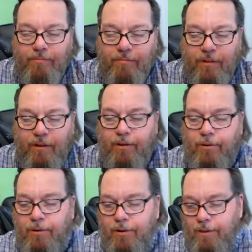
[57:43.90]

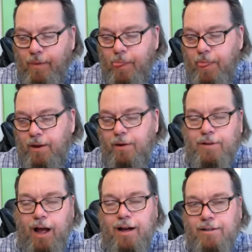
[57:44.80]
no, no
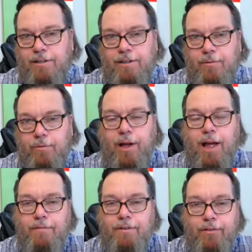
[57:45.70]
ties here, we'll
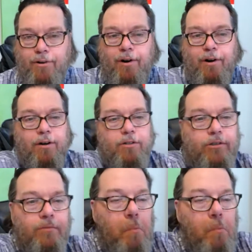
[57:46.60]
have another art auction.